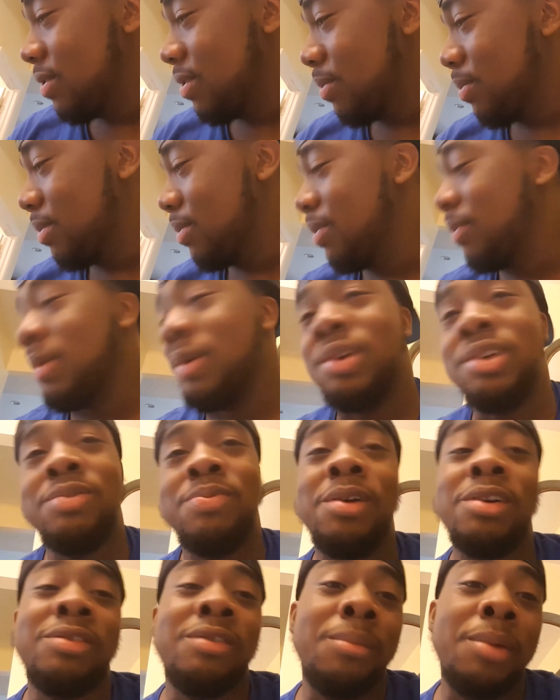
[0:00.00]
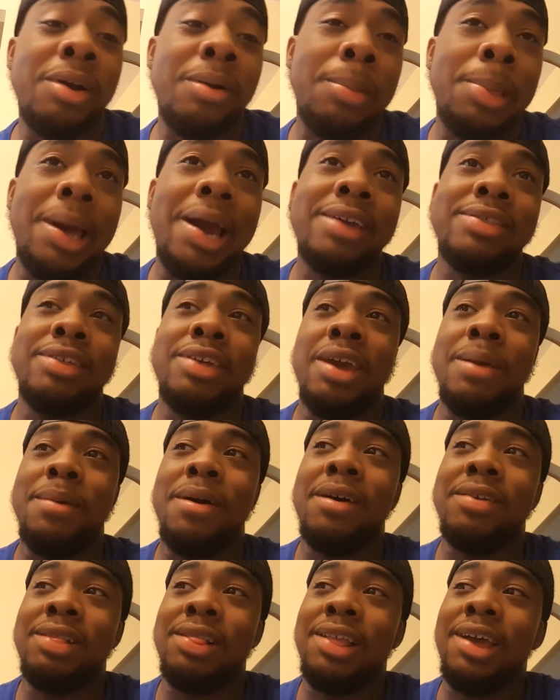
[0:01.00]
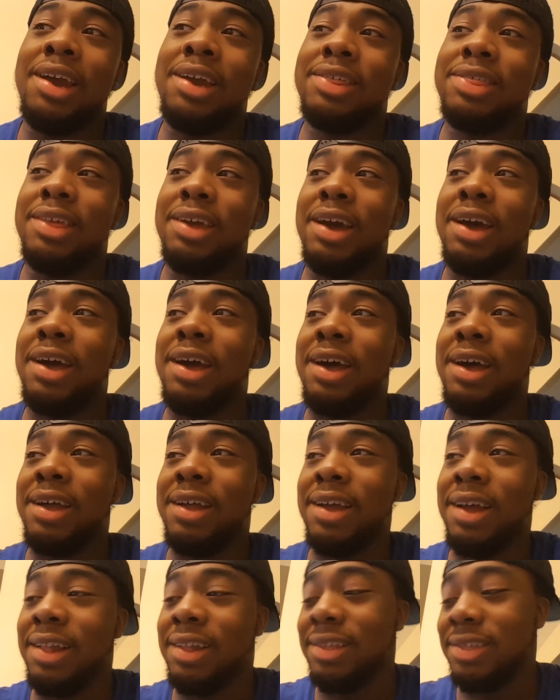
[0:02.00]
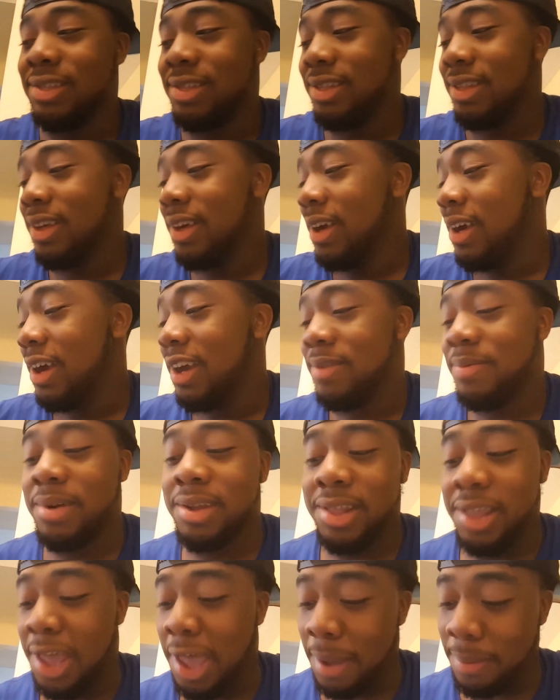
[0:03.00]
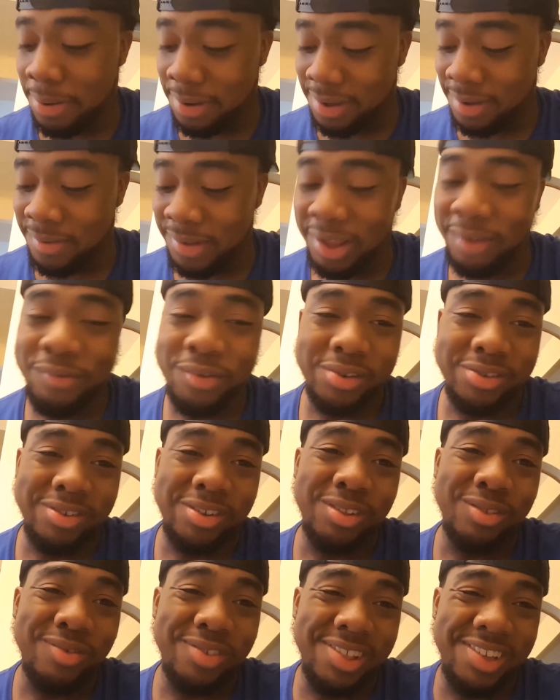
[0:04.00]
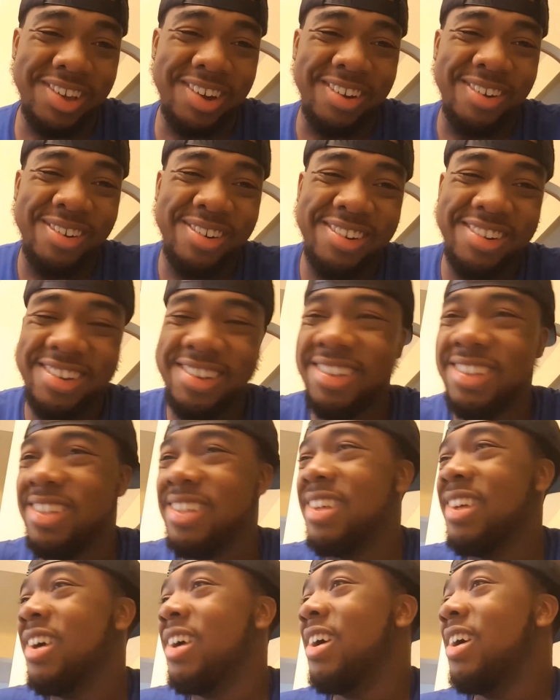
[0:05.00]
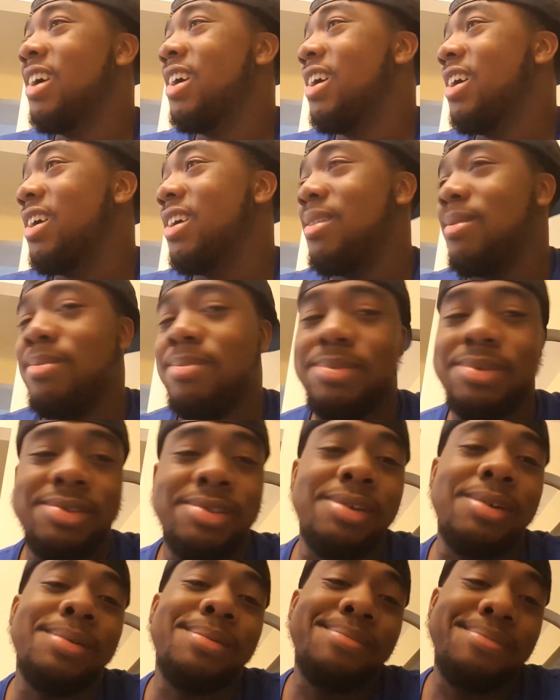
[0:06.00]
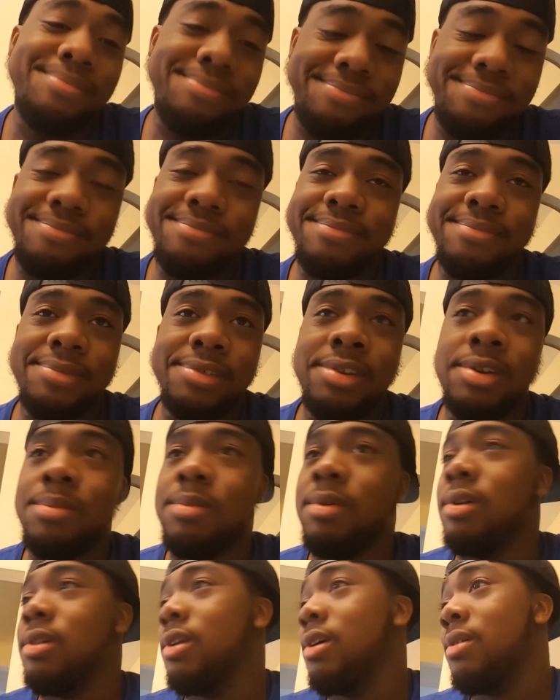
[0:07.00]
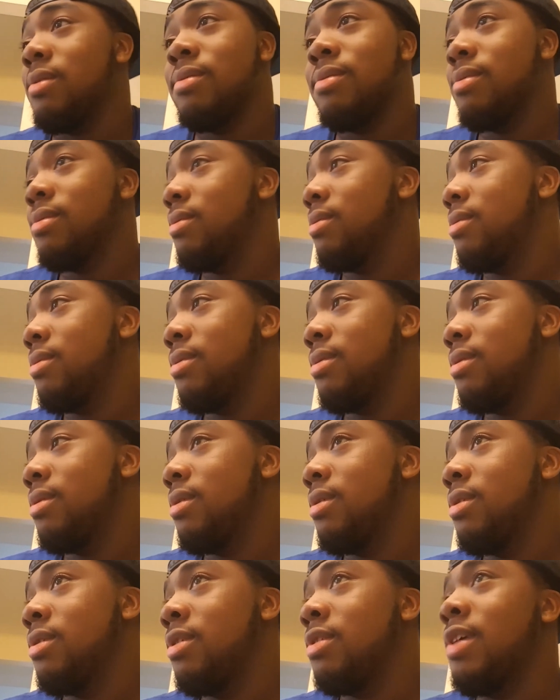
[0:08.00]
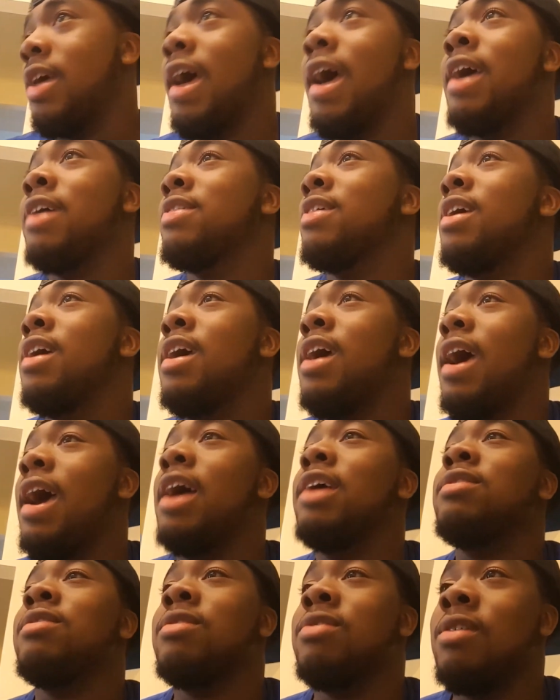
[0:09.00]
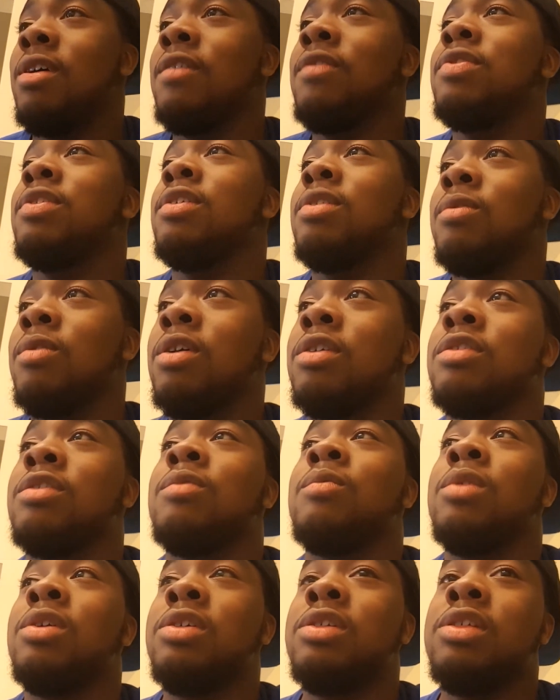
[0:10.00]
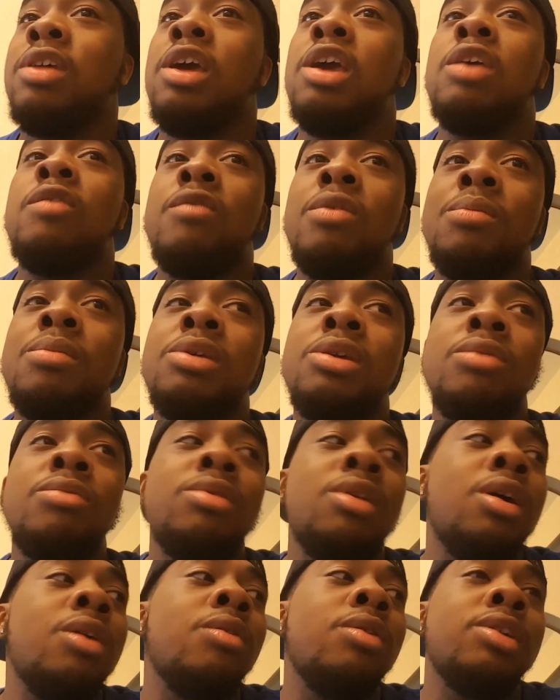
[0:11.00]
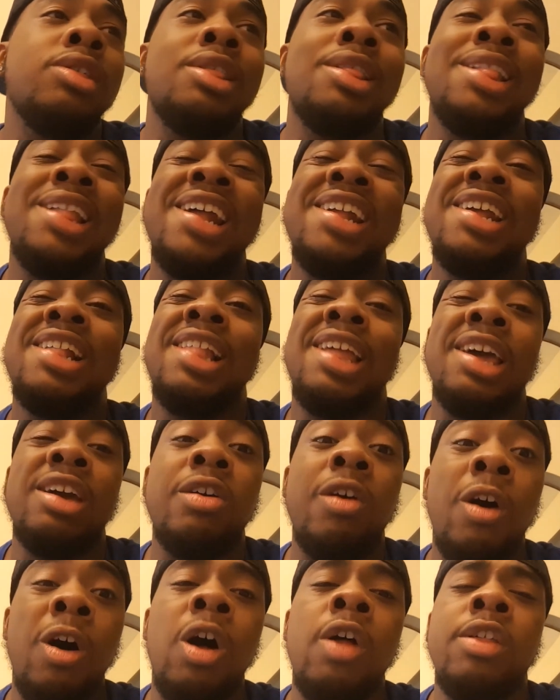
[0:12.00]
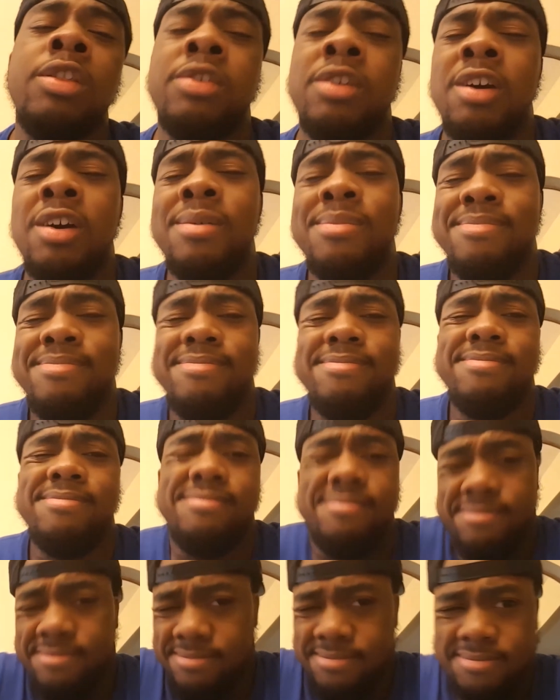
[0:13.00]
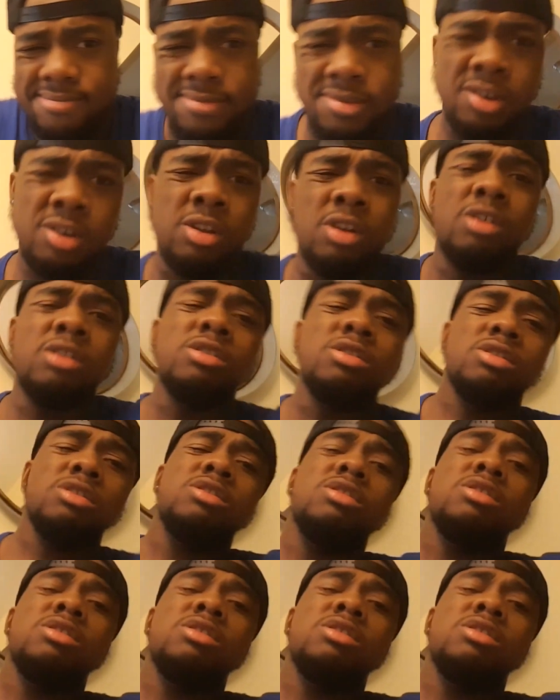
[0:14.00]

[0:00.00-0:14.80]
Especially when Michael Lashley came out. That was the last thing I expected to happen when I first saw the video. But still, come on now. Just ask yourself this question. What sane woman you know is ladylike all the time? You know?